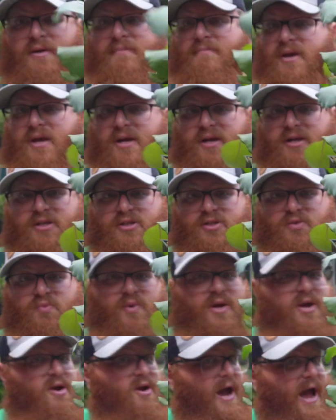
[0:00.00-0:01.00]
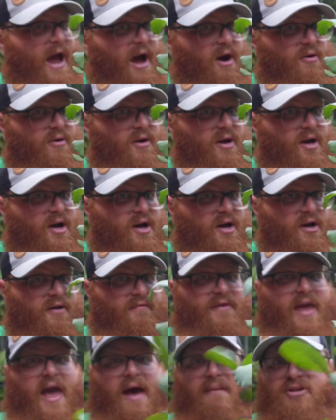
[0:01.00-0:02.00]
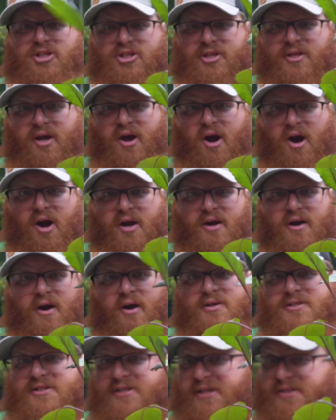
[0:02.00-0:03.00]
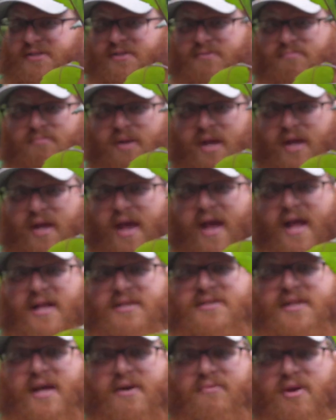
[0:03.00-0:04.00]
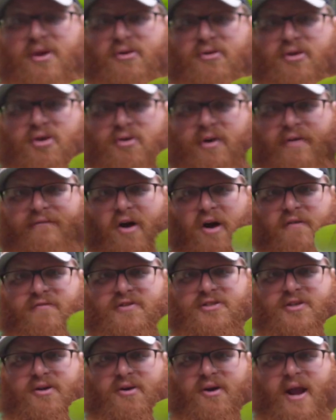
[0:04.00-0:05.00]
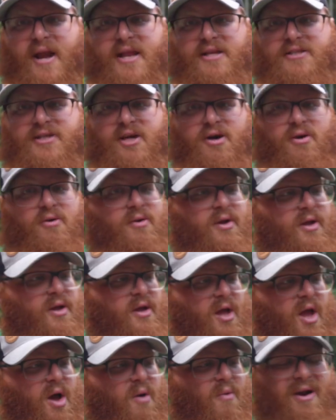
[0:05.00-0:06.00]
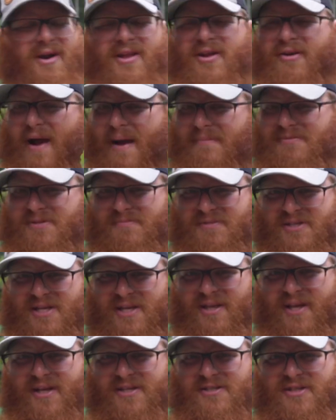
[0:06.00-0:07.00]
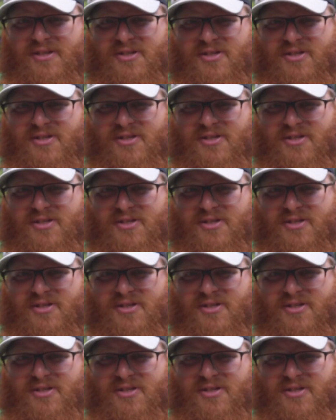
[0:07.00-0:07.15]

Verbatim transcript: because we are out of cabbage in the garden. Our 6 heads that we grew have harvested already, so wanted to grab some seedlings to